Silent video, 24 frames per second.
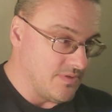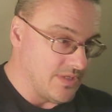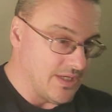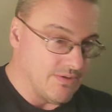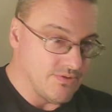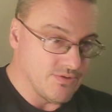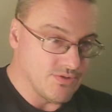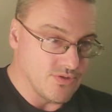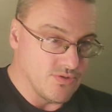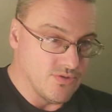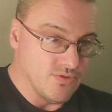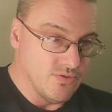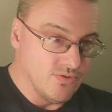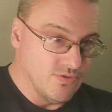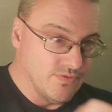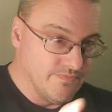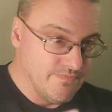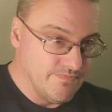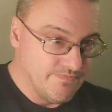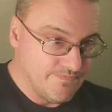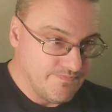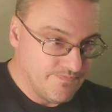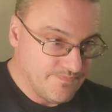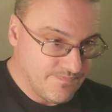that was cool.
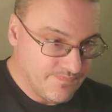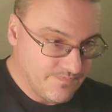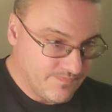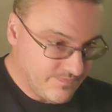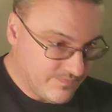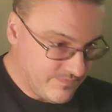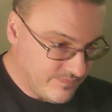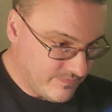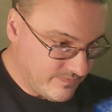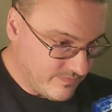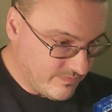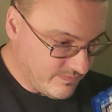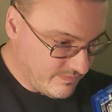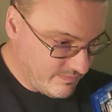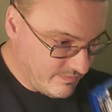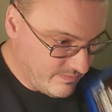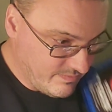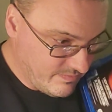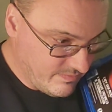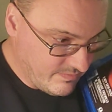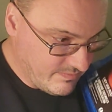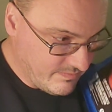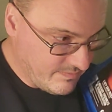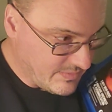
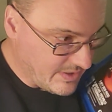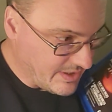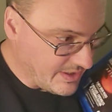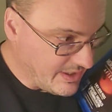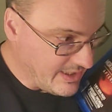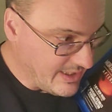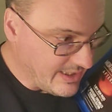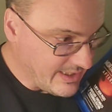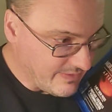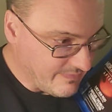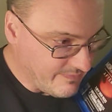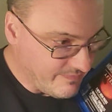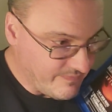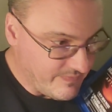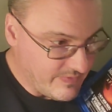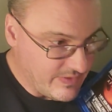But yeah,